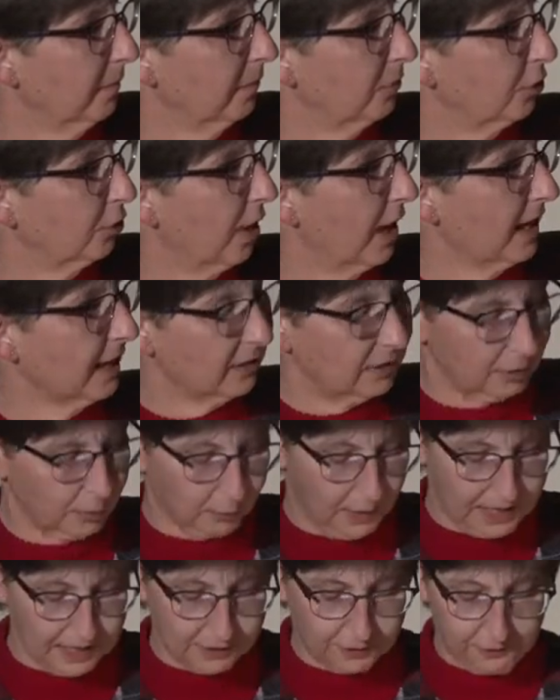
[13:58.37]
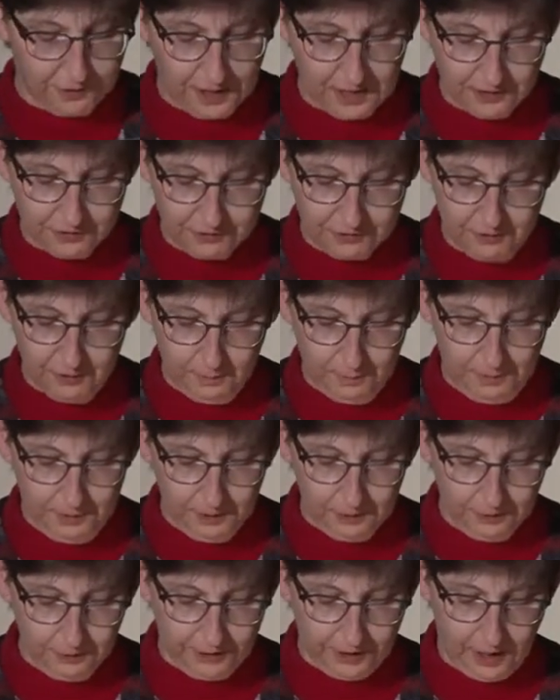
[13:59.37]
trying to raise funds to
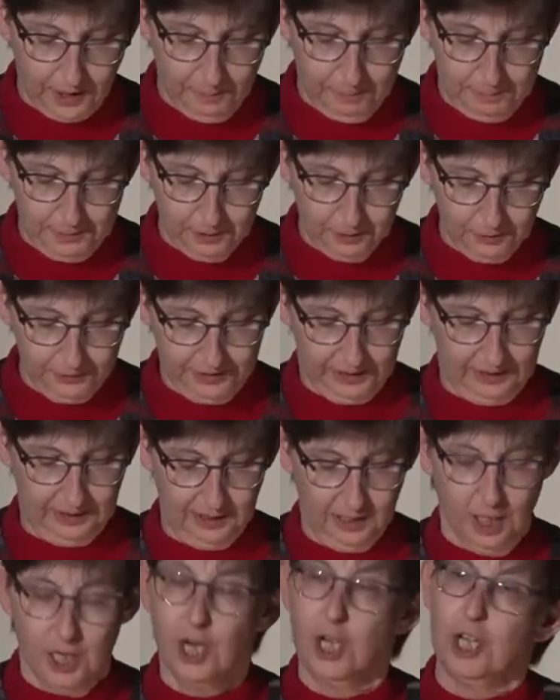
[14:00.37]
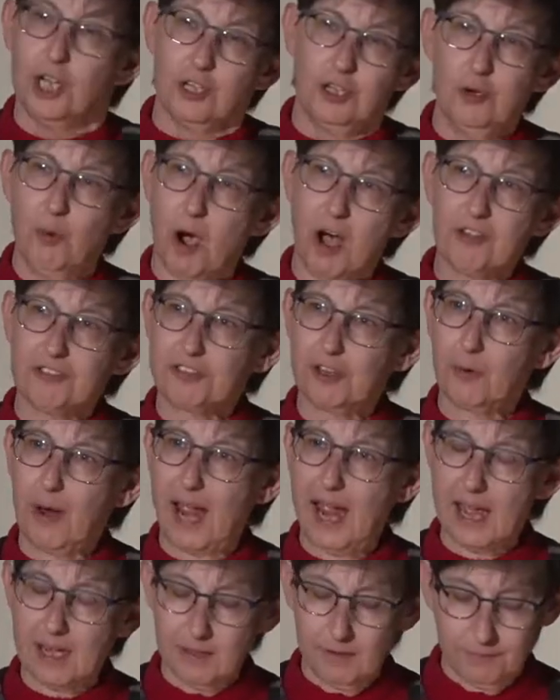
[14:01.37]
build a building. You also
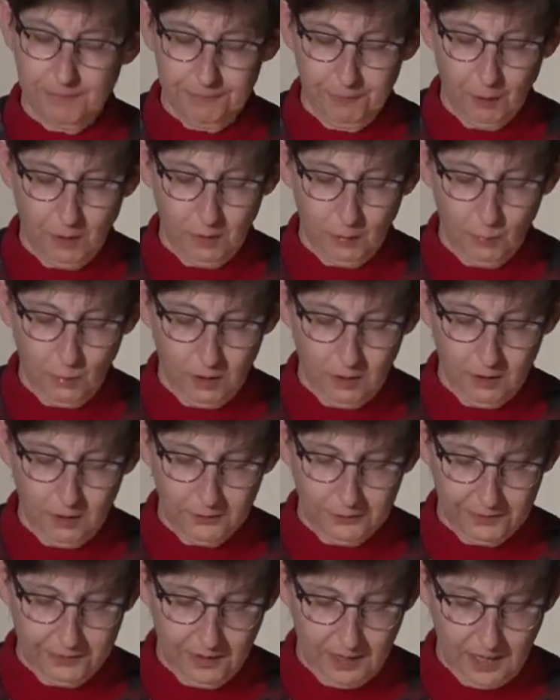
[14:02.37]
had in Fort Worth